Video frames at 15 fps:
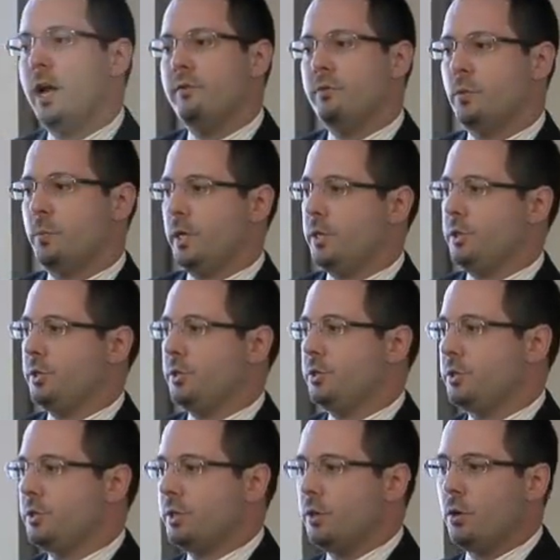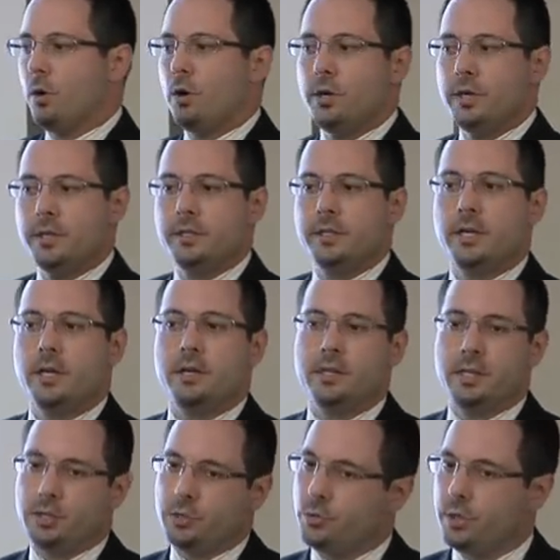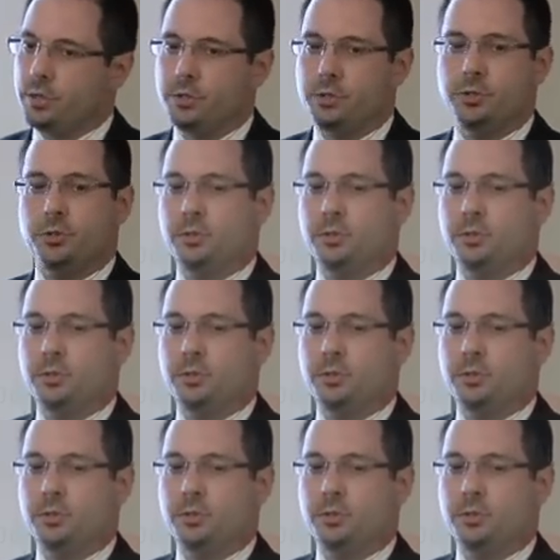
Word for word: have your patients. They're already there. They trust